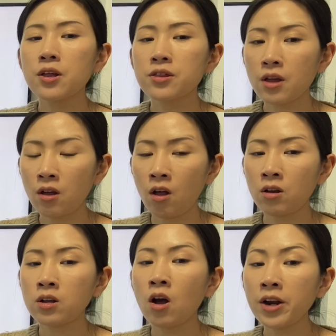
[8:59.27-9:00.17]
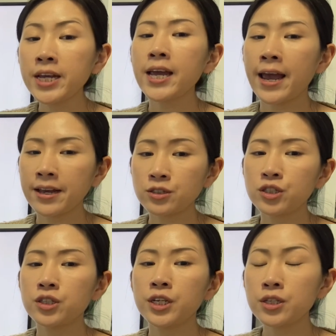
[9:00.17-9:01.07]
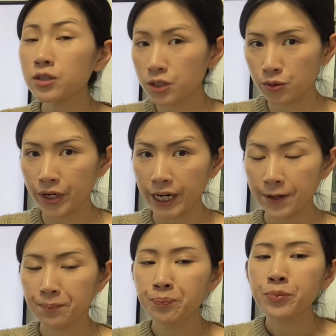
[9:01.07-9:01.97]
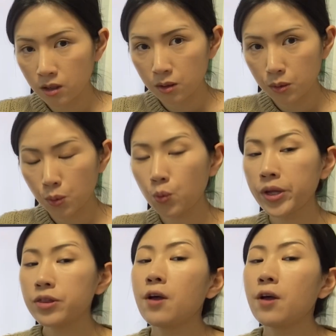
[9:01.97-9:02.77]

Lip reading: the cutting-edge industry. With the